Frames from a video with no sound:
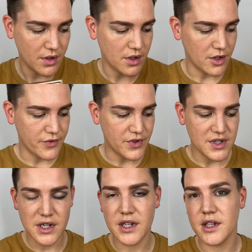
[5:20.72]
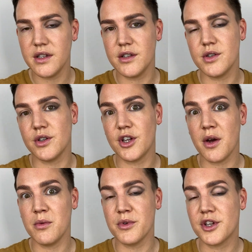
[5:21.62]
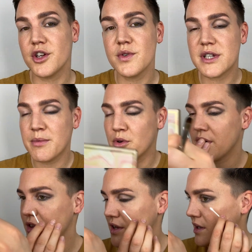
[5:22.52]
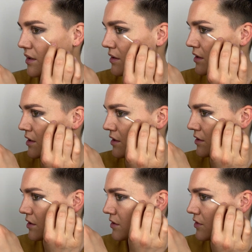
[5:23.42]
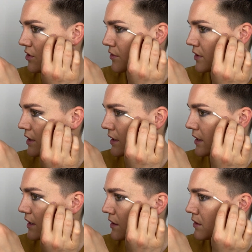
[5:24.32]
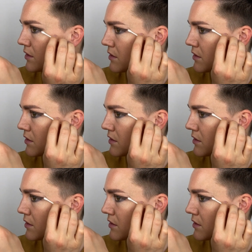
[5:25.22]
And obviously you can go in with a Q-tip or anything just to sort of clean